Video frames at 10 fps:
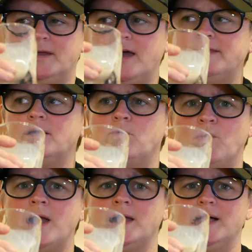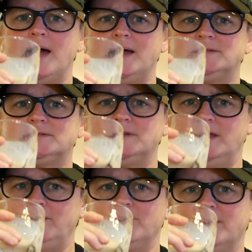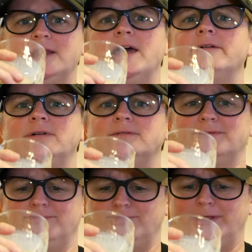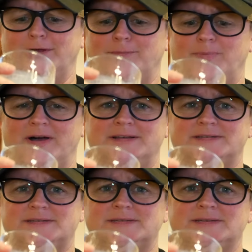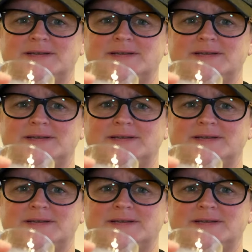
I think 1 glass and you're gonna have a really good buzz.